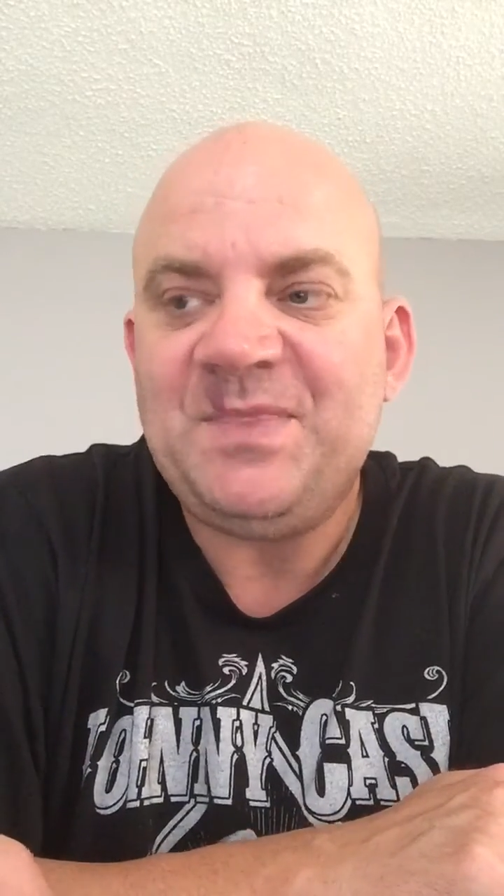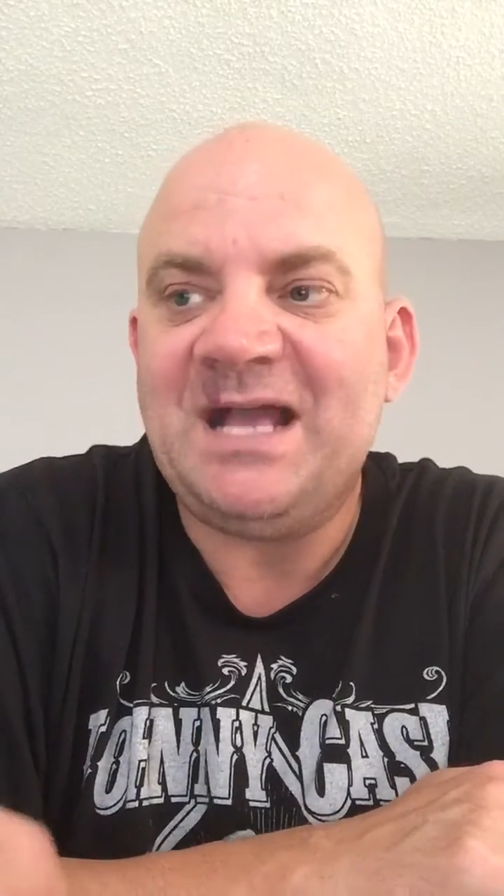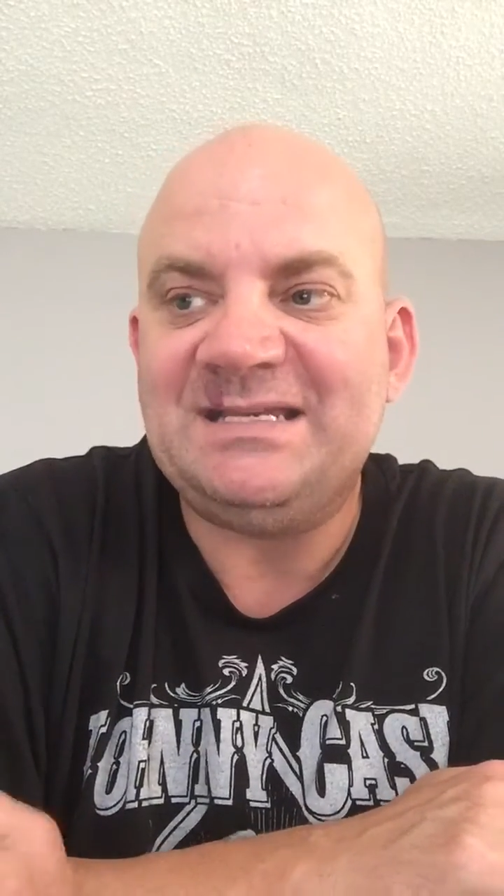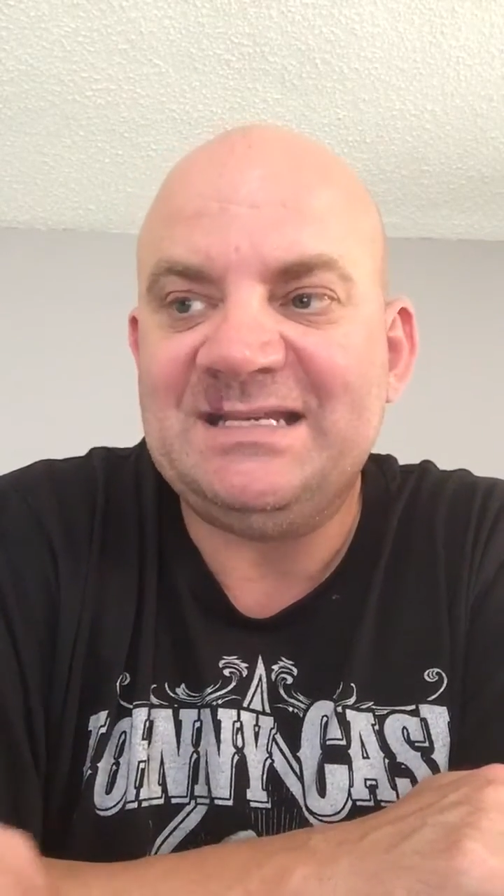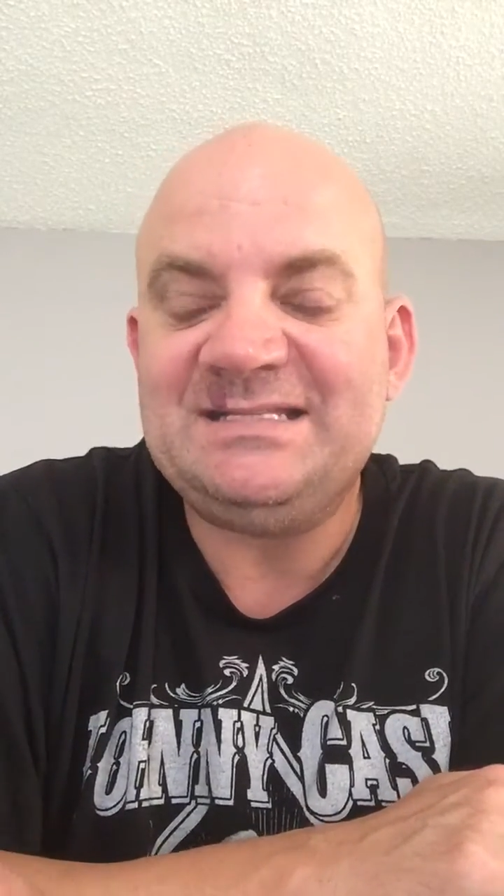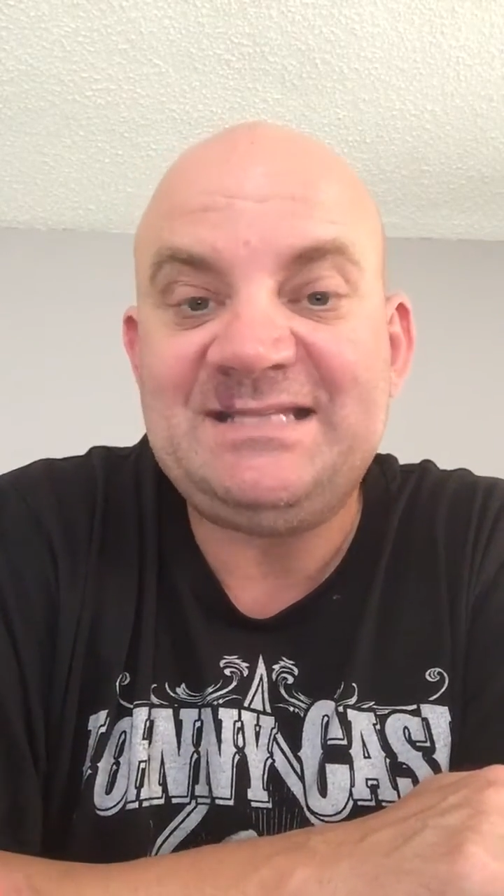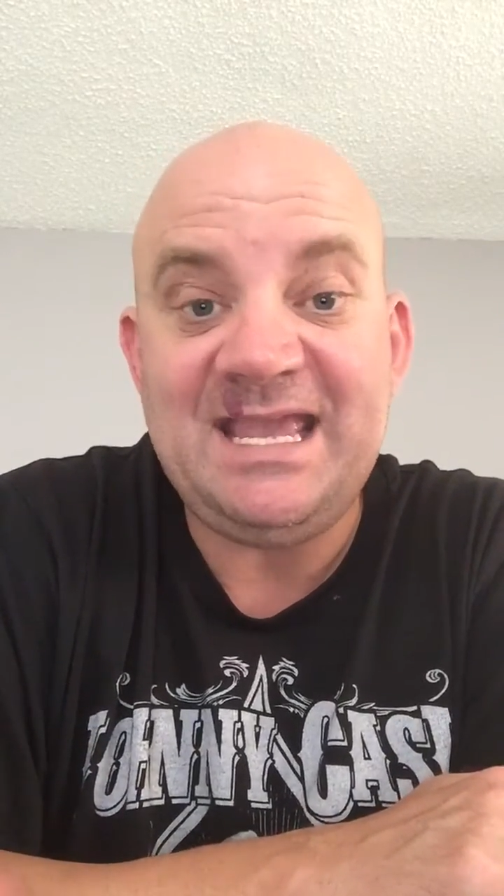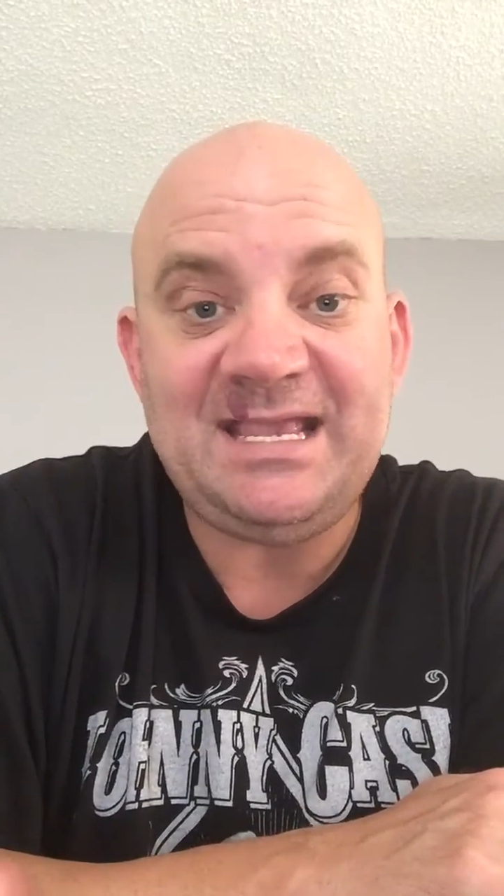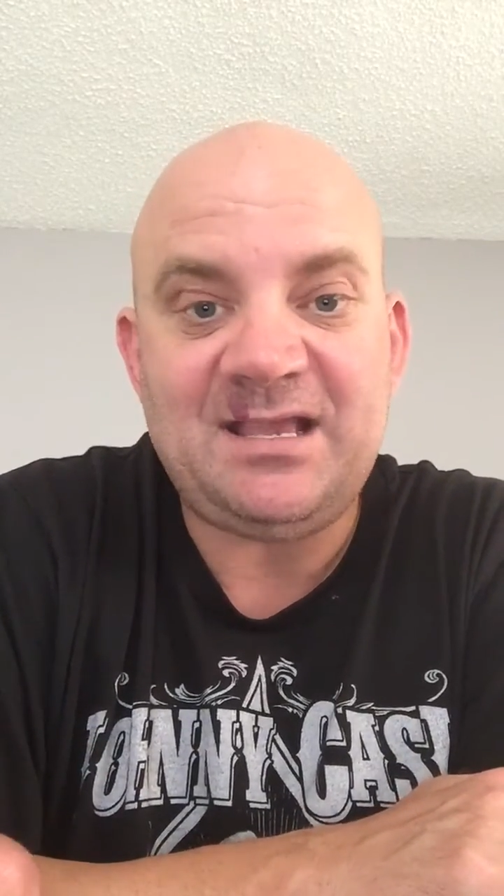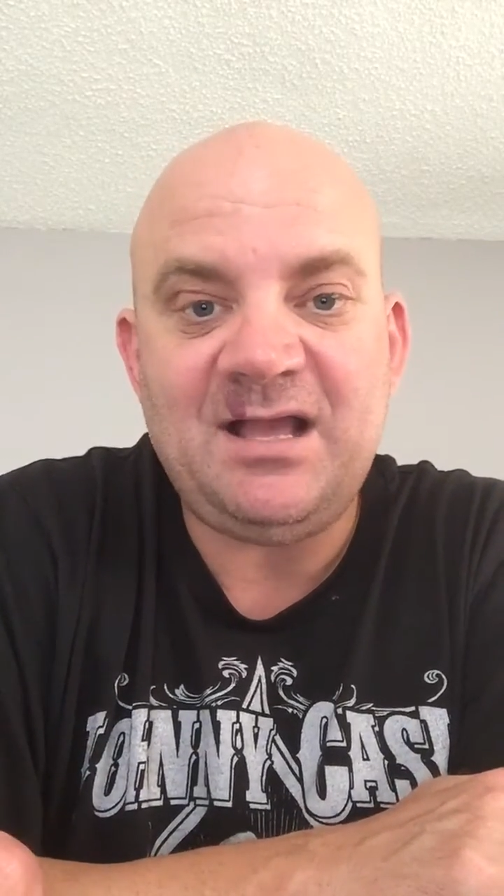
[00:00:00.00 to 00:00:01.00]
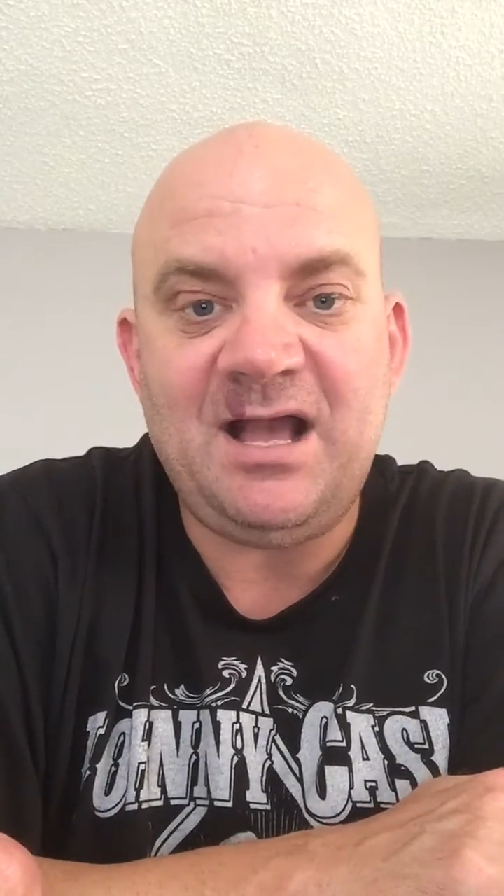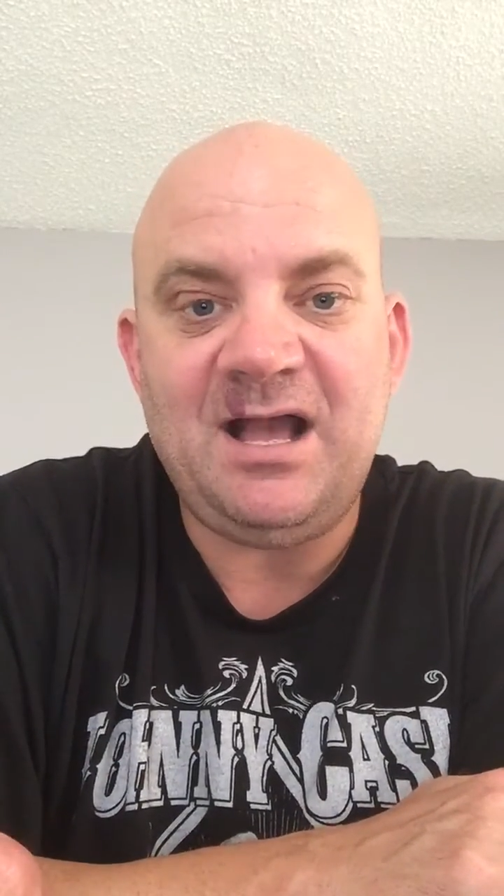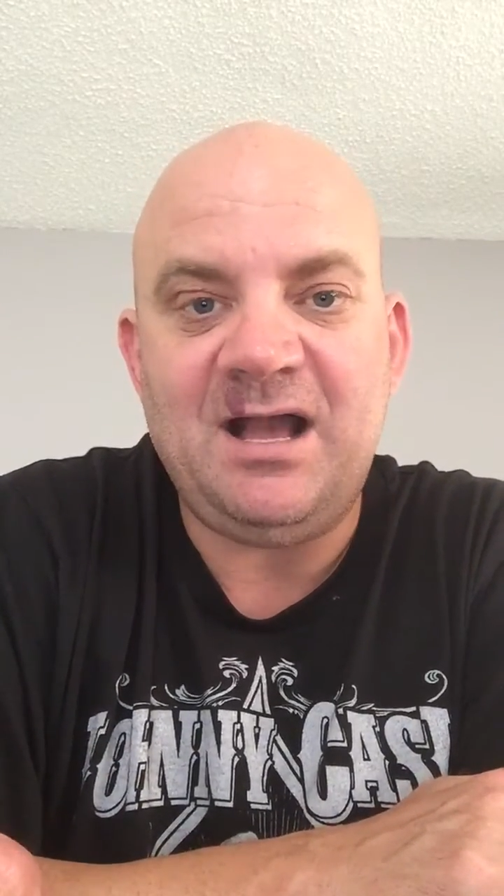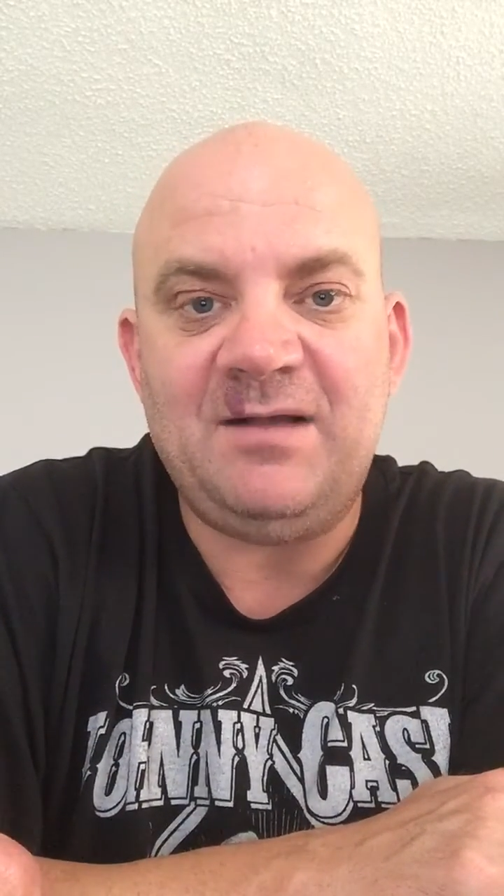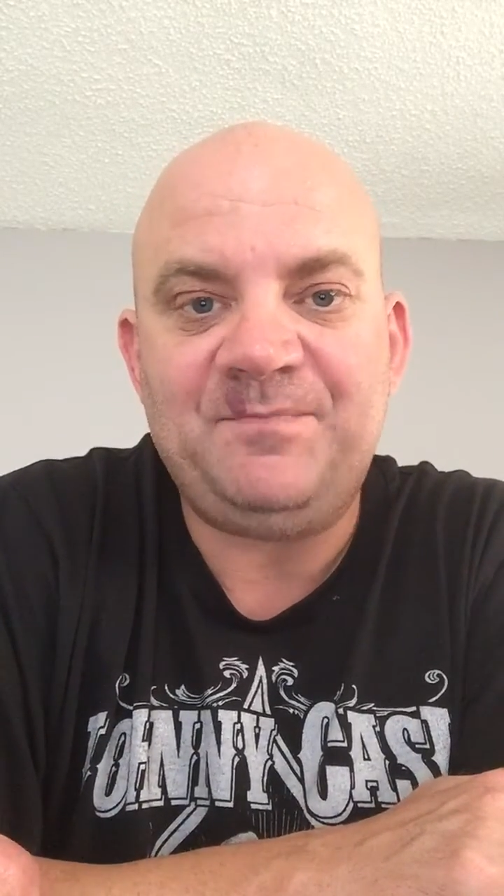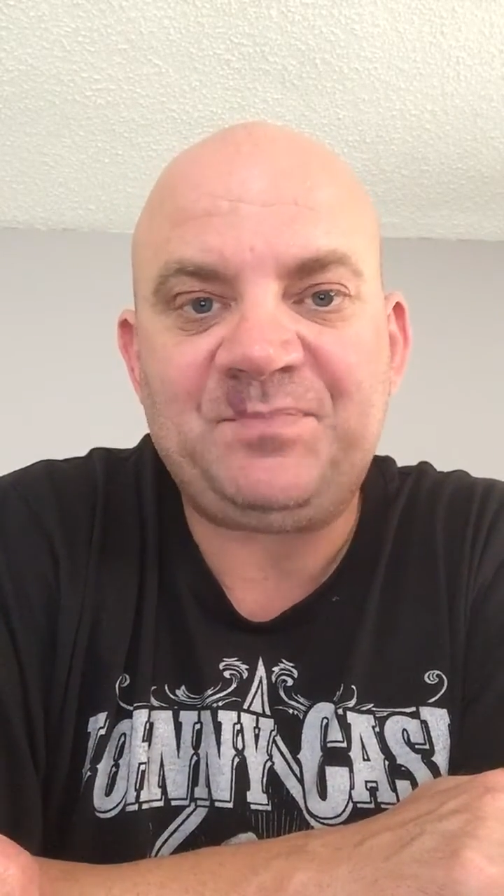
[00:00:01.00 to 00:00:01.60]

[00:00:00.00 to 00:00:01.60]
I did take uh,